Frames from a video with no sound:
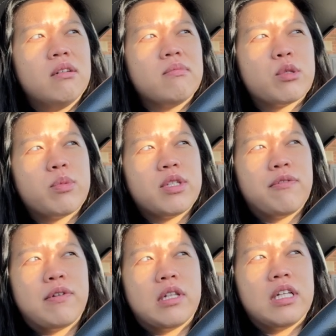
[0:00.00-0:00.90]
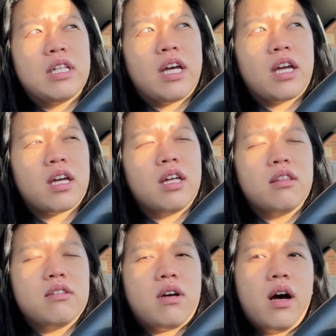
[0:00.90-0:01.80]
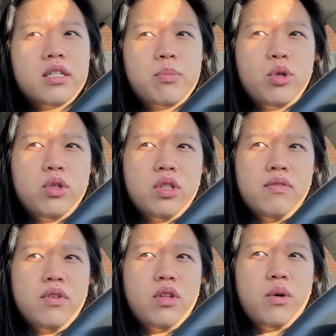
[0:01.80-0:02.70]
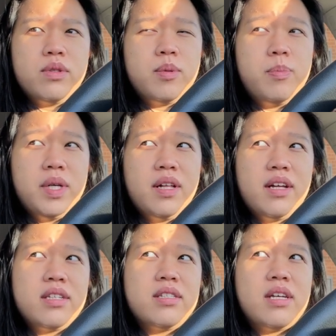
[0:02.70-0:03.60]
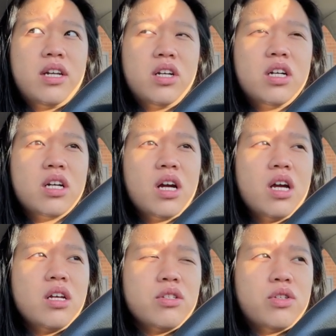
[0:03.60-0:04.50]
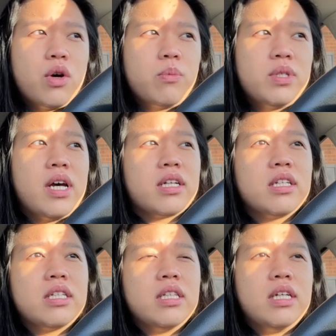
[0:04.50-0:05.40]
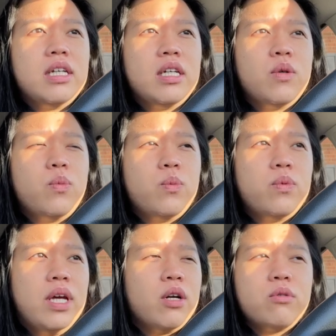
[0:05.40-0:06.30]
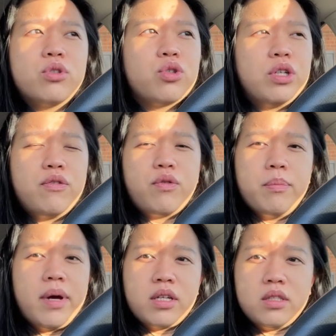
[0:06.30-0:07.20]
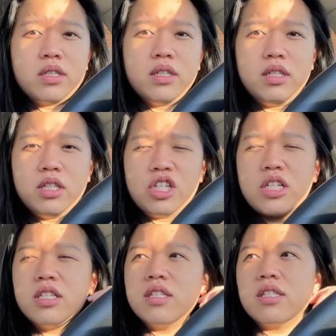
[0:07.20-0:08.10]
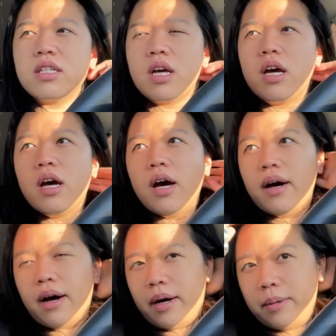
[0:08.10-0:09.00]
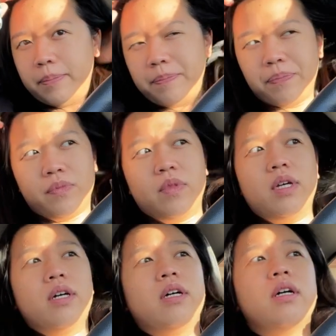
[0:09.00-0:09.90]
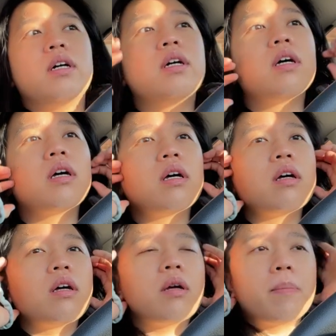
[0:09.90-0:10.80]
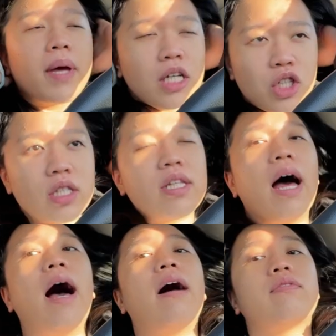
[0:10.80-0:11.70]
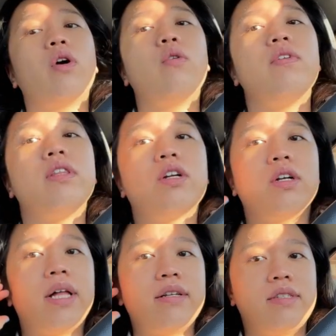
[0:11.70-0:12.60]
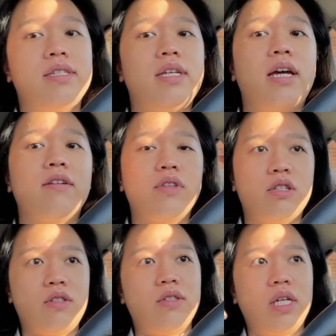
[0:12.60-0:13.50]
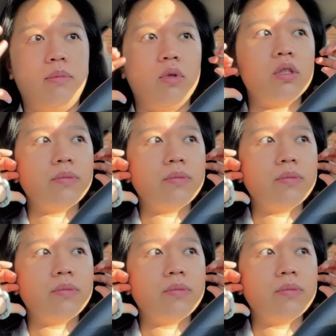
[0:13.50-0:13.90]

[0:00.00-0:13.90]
specifically like in this hospital, even though it's a BLS center, so technically they don't treat for medical conditions. The patients that have COVID, they're allowed to stay if they're stable.